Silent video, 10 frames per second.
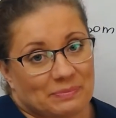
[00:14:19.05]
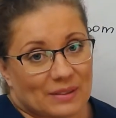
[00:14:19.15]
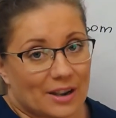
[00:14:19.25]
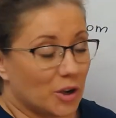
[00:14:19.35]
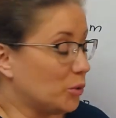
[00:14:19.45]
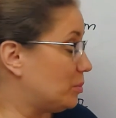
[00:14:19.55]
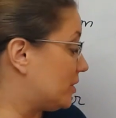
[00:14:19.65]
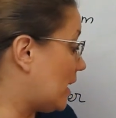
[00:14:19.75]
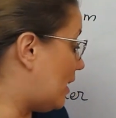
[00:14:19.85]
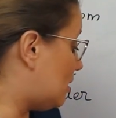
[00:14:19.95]
I hope
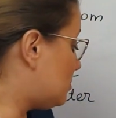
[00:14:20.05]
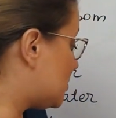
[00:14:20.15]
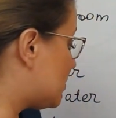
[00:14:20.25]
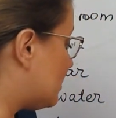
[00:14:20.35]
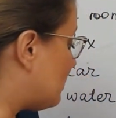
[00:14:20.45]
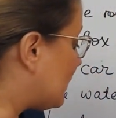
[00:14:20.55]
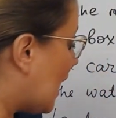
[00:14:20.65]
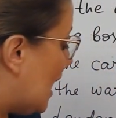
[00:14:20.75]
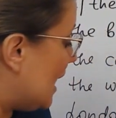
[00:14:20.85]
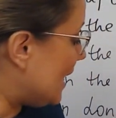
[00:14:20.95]
it helps.
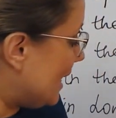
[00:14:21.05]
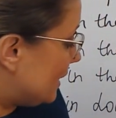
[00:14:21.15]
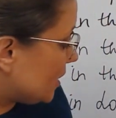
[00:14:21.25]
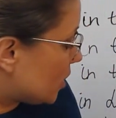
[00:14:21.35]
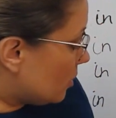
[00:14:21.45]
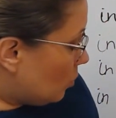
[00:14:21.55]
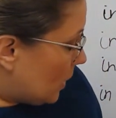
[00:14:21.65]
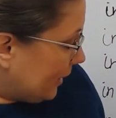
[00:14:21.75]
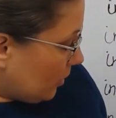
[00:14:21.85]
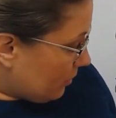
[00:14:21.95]
And
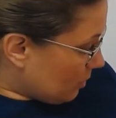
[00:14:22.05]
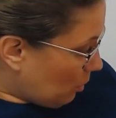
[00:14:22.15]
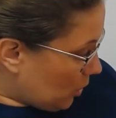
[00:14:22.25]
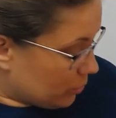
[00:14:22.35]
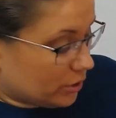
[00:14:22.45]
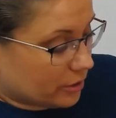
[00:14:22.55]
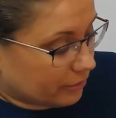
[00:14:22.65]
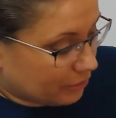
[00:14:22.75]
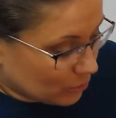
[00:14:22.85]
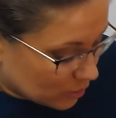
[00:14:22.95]
one of the most
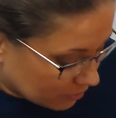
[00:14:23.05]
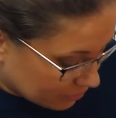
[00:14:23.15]
confusing